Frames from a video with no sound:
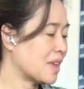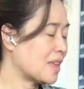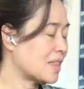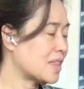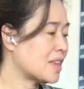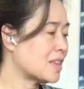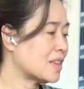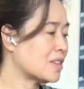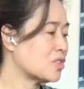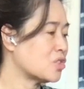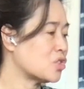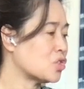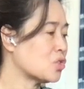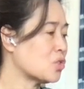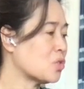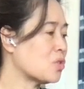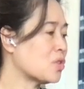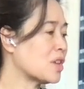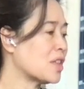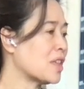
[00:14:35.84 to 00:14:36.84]
And then
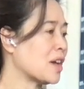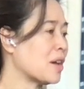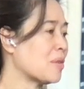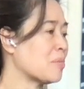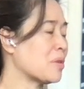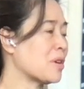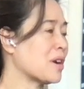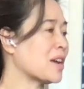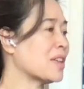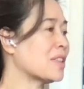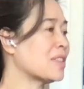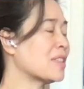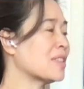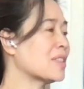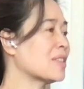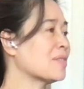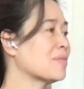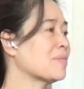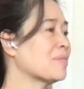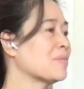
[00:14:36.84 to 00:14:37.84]
enjoy that breath
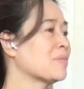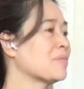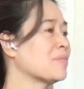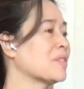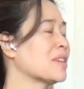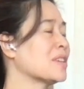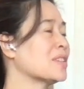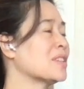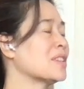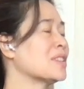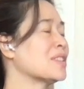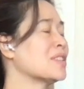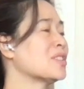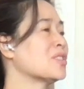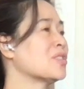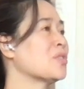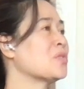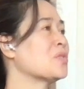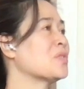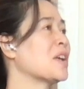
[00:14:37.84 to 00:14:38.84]
because it's
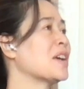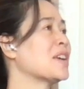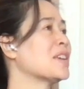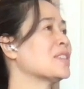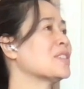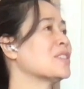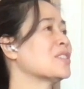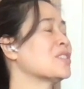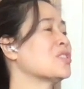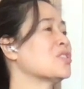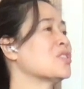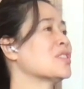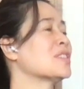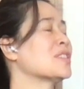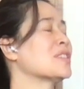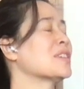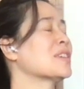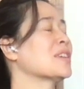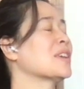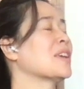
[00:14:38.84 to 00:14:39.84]
so nice to
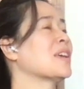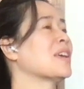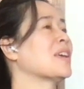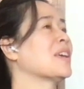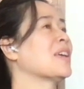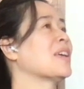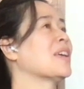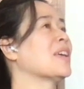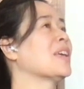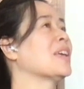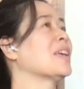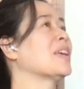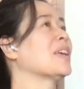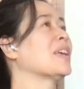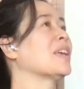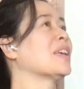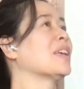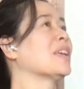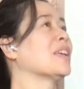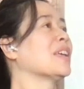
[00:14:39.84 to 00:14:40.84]
just
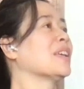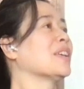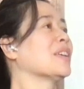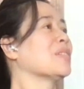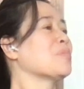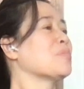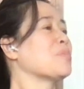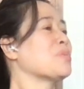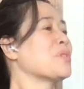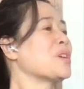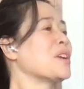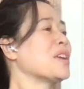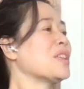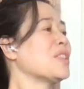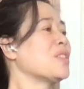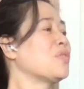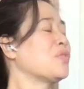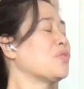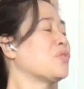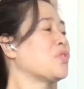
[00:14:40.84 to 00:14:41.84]

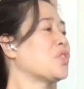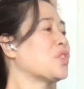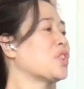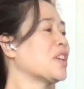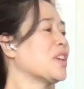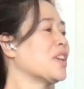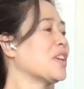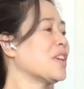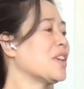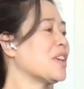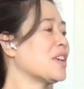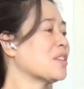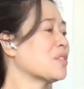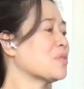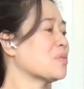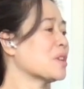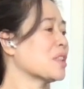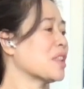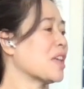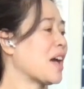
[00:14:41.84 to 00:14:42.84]
breathe fully in
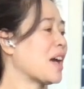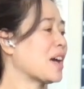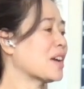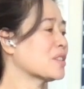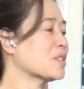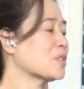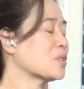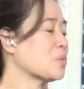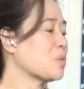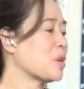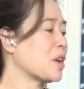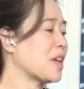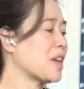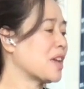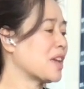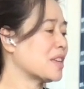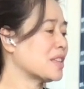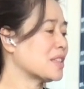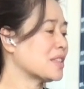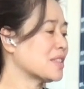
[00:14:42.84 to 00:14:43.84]
a relaxed
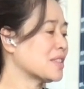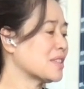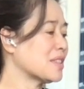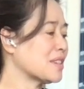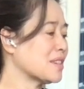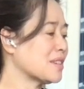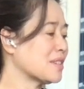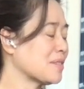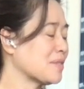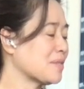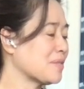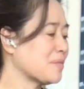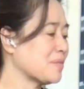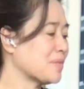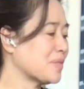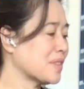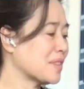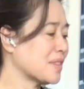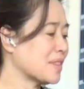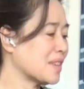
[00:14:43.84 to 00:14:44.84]
way. It's
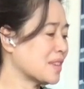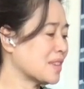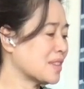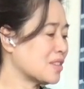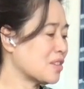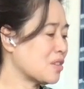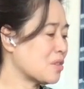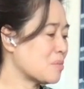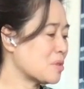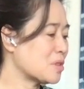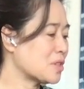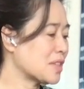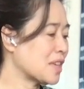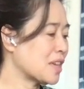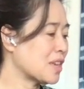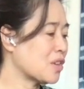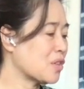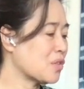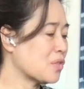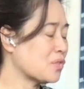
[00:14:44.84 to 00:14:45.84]
almost
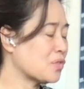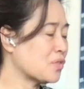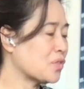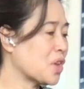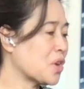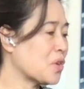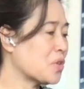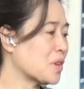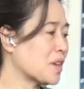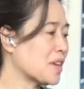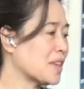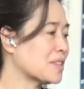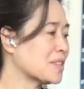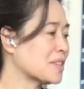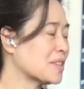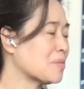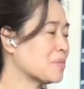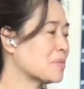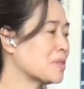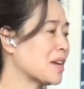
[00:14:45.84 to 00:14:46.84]
like you're floating
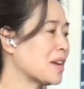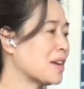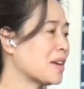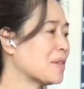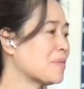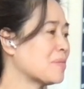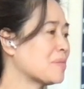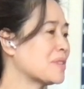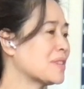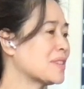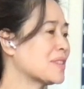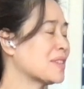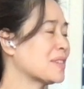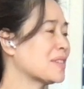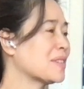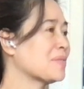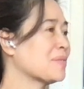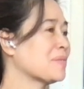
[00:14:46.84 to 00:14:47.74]
sometimes.